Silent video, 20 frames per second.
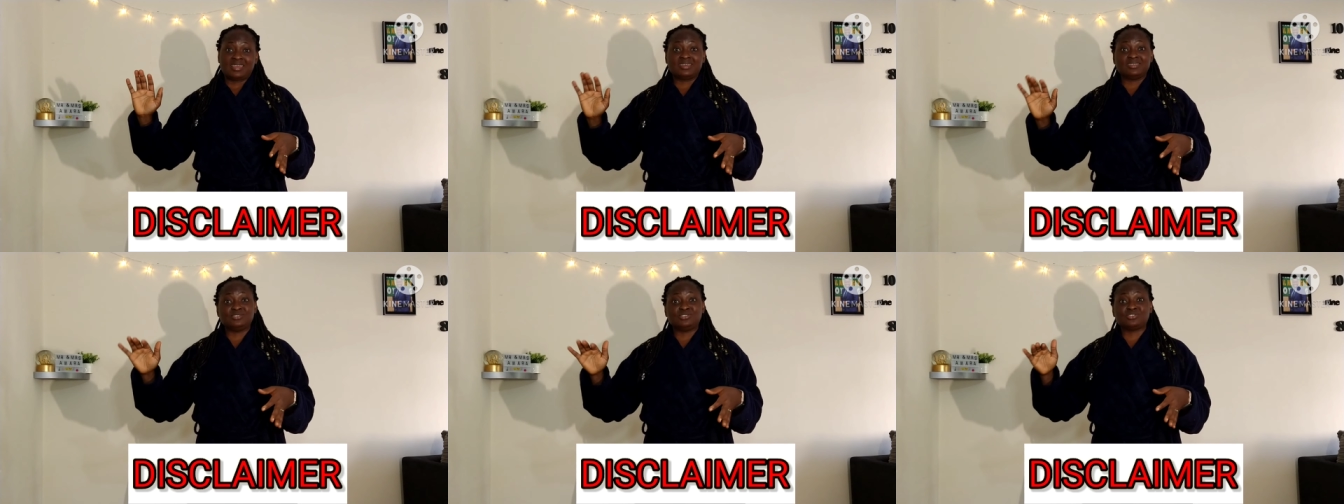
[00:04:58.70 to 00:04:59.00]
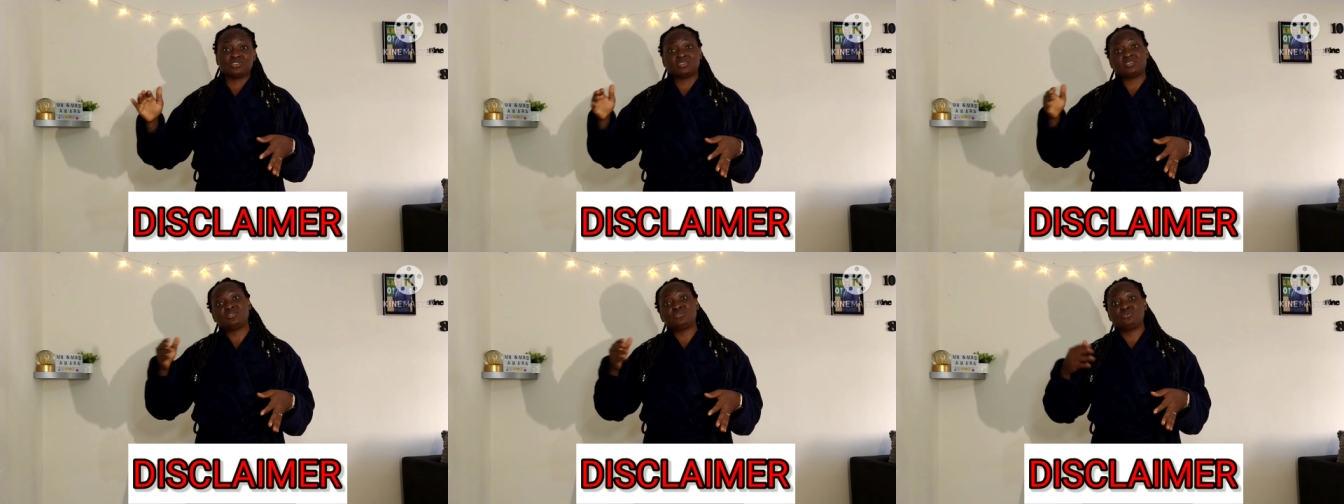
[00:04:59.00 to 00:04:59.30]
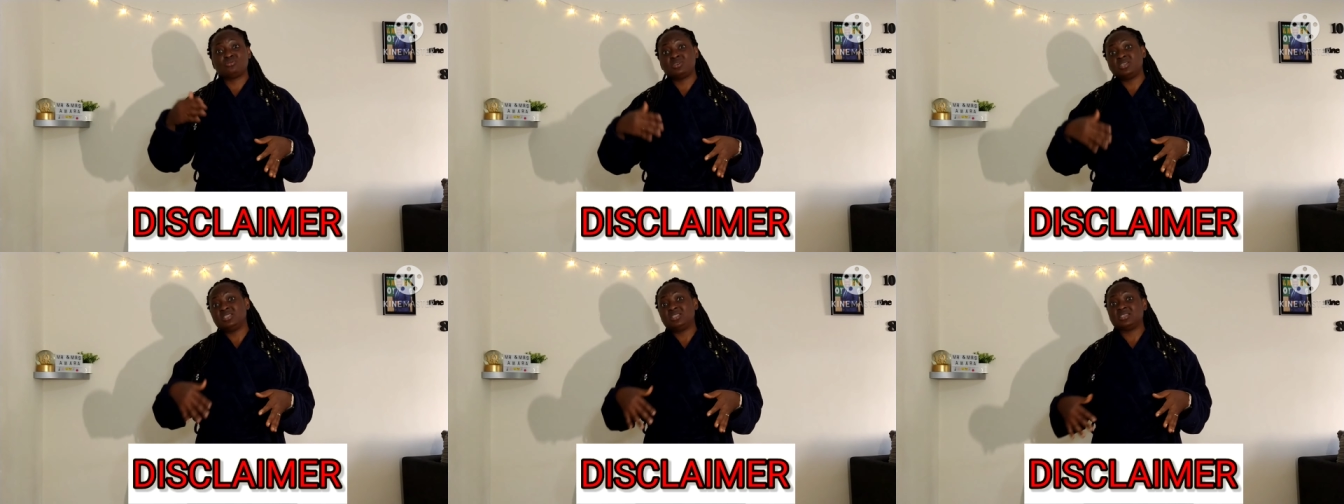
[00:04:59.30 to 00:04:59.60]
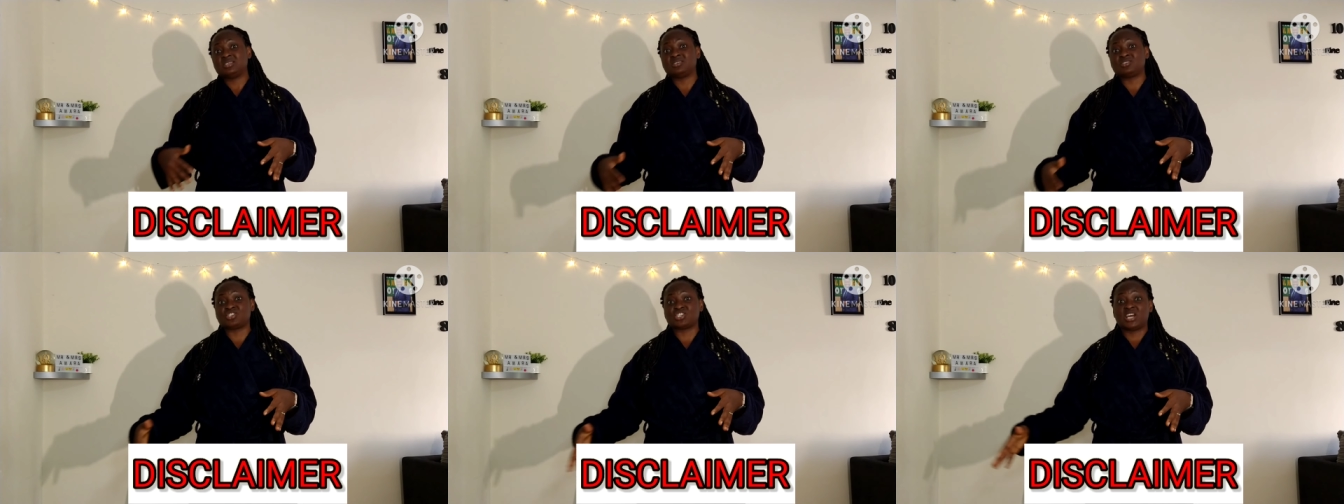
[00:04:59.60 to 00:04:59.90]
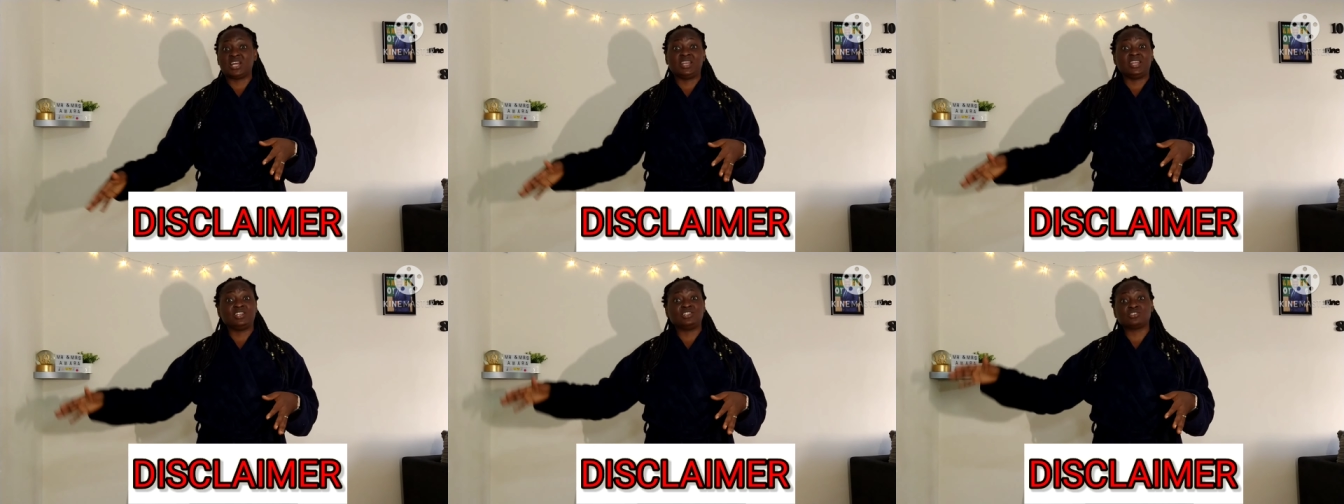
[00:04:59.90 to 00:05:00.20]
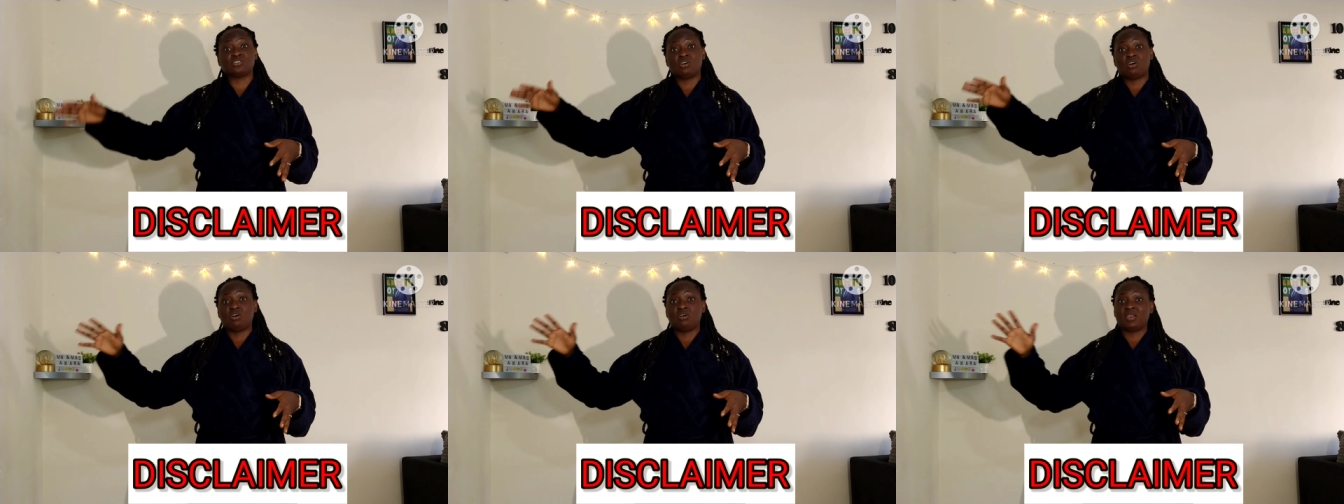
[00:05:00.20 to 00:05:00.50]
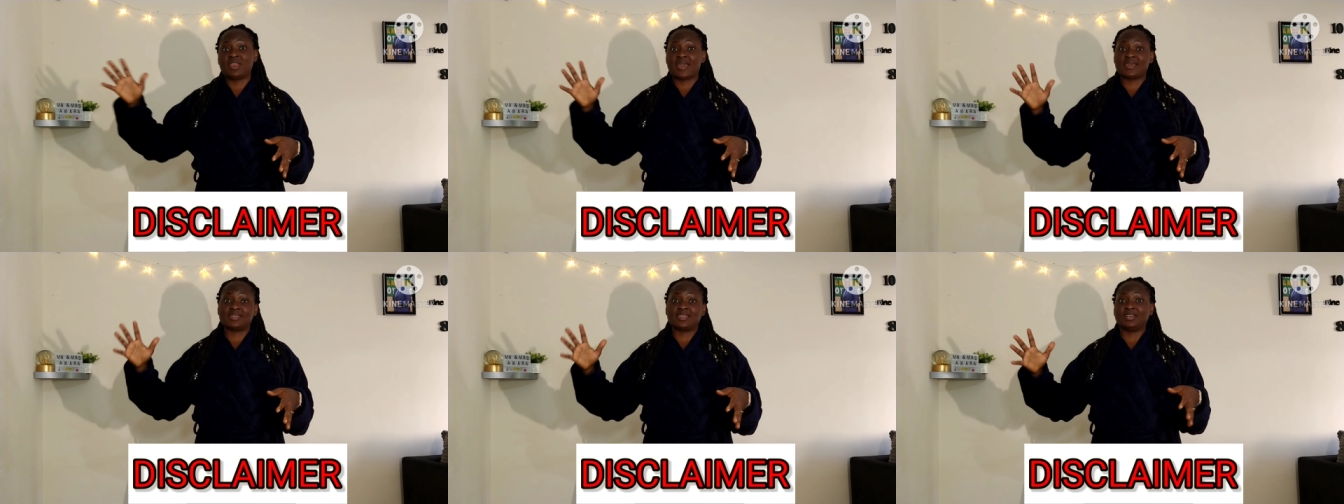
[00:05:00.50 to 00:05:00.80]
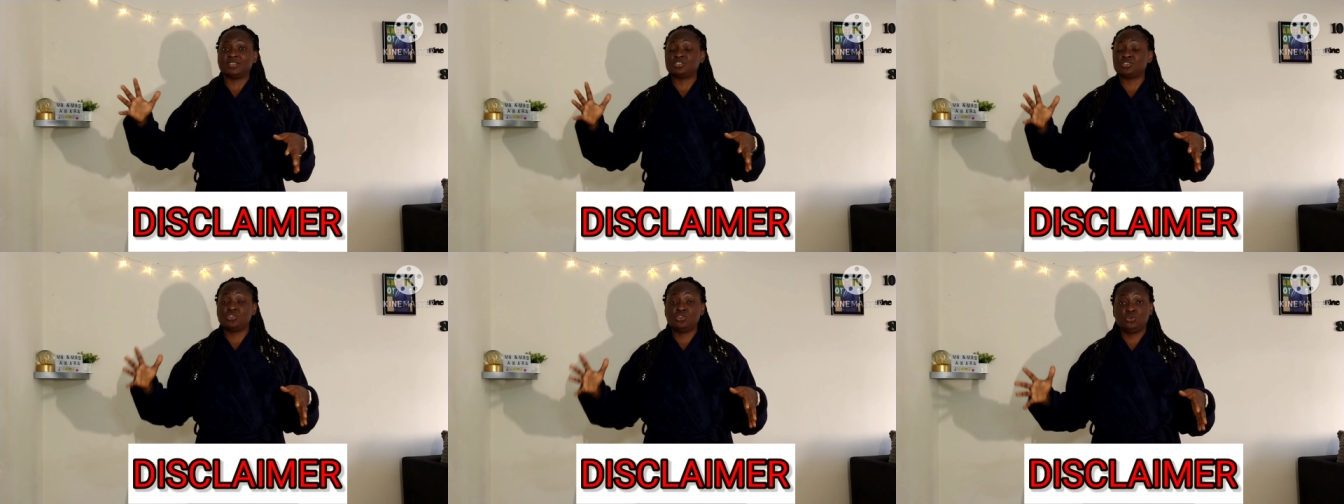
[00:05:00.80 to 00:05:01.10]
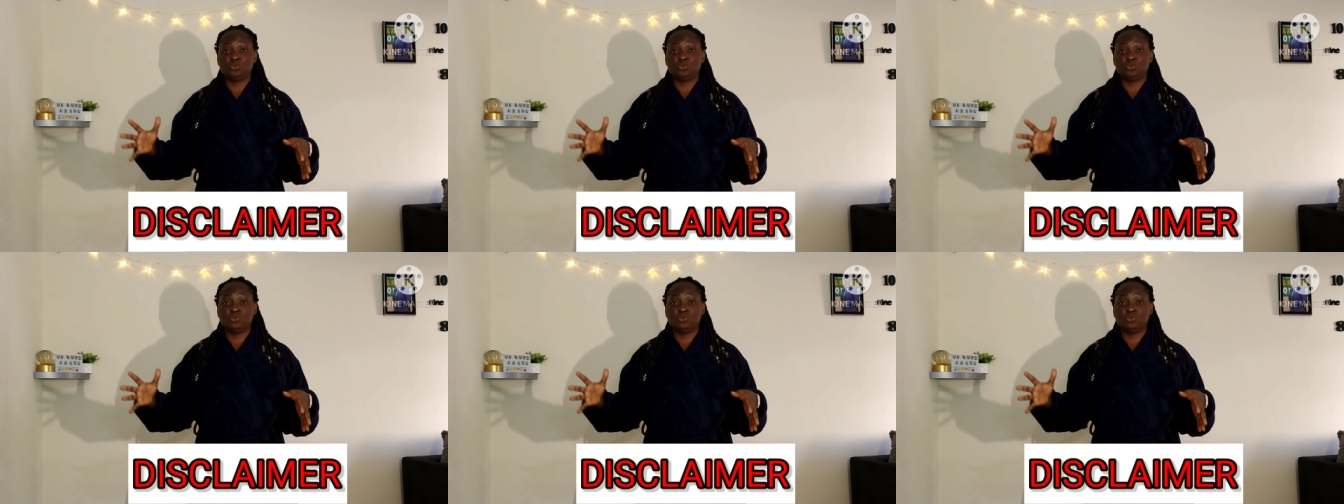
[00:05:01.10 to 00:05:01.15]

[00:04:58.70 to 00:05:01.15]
in just doing this challenge all like that.